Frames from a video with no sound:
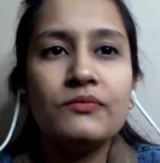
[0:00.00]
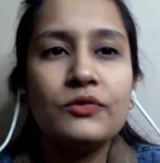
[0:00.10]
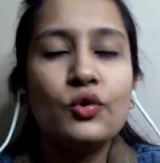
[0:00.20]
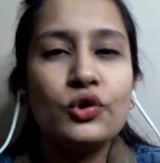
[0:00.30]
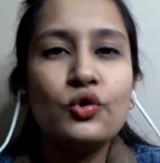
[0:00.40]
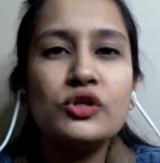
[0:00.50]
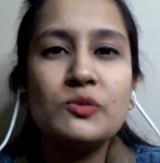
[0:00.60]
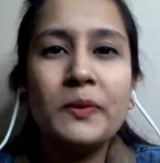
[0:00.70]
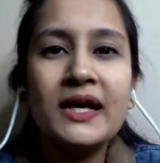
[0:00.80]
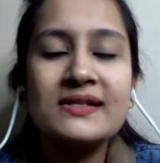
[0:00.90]
you
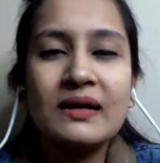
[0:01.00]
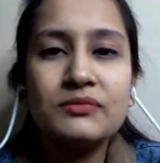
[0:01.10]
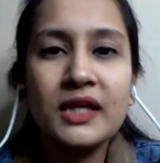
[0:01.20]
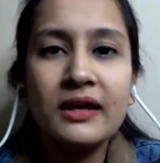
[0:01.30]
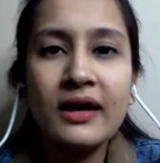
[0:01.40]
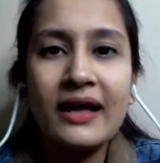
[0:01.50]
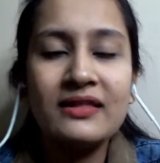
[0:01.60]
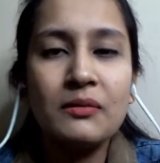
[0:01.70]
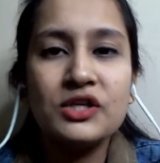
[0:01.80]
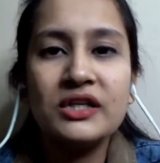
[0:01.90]
speak something
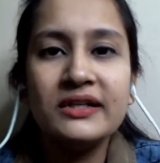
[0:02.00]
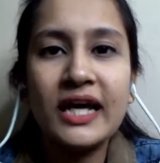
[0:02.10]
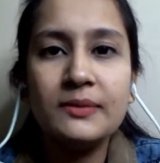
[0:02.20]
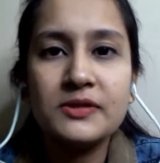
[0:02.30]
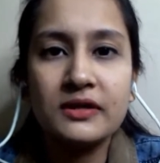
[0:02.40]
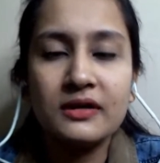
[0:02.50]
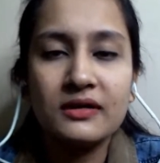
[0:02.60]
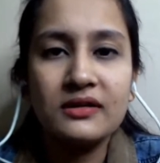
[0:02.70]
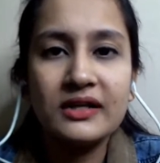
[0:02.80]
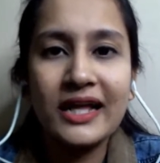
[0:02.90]
and the machine types it,
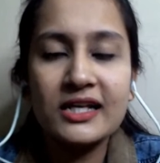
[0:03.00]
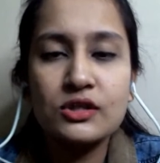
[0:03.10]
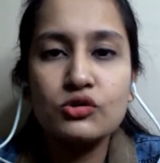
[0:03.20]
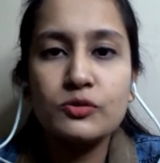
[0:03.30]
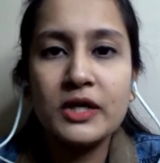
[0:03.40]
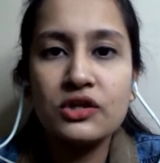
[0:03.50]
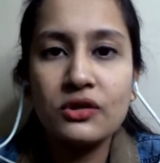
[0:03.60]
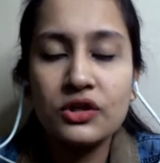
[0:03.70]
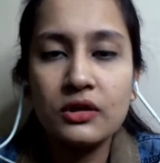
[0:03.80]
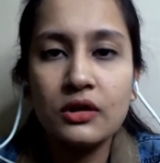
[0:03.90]
the text to speech
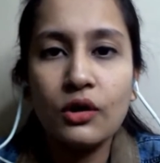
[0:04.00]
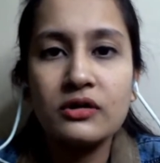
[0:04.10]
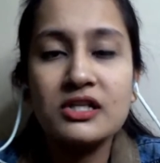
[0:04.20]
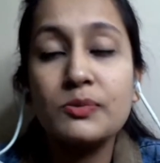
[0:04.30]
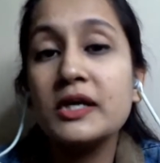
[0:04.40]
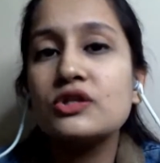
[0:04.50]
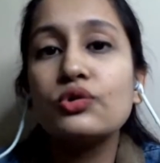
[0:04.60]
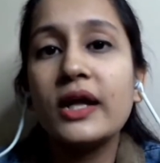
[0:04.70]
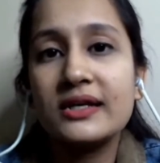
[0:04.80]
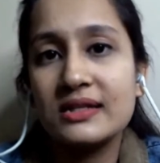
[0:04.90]
engine or the speech to
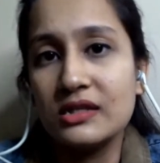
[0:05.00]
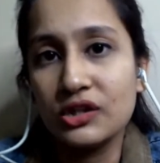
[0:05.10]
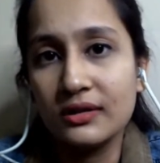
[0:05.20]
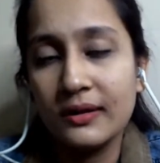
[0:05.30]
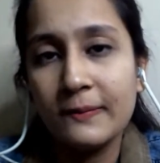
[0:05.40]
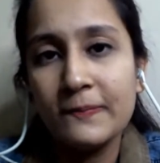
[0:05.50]
text engine.